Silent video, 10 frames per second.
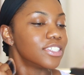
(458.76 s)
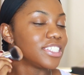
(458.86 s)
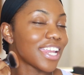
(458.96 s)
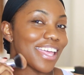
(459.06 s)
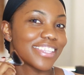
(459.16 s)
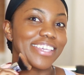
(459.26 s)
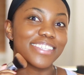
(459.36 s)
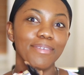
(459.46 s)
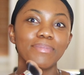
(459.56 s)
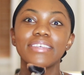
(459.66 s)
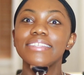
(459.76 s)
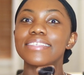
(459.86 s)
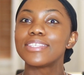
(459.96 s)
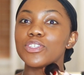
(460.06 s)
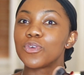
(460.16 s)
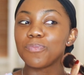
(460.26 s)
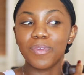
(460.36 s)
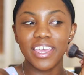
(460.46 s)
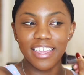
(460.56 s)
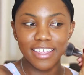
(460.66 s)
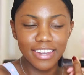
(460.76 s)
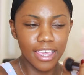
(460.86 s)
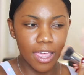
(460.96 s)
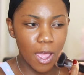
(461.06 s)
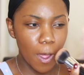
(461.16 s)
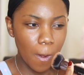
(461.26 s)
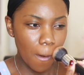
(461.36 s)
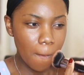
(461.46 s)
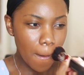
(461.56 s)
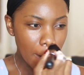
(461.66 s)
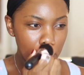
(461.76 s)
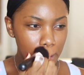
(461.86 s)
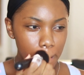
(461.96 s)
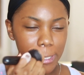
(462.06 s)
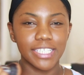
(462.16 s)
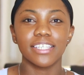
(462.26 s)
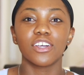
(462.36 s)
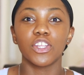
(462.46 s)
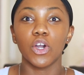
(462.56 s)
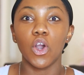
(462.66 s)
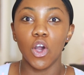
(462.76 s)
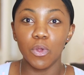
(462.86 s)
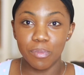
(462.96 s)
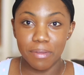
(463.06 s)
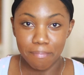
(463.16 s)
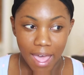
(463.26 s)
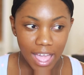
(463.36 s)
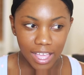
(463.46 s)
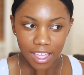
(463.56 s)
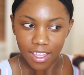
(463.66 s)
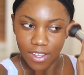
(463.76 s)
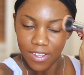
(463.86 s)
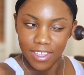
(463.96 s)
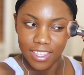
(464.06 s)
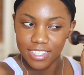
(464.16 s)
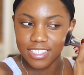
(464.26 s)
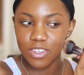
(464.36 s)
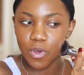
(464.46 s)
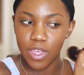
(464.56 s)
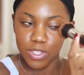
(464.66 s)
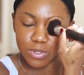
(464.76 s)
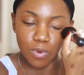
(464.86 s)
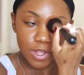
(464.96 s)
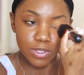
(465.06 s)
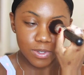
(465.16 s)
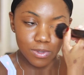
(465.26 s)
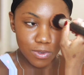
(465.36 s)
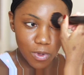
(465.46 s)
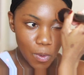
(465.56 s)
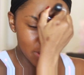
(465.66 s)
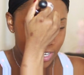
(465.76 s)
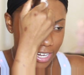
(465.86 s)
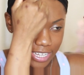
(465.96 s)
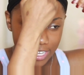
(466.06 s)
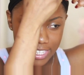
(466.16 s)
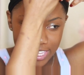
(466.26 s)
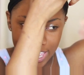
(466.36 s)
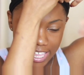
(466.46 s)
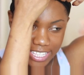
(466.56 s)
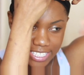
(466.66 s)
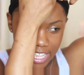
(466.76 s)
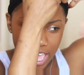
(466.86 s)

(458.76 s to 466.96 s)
Did I say something stupid? Is he gonna call me back? Is he going to want to go on another date?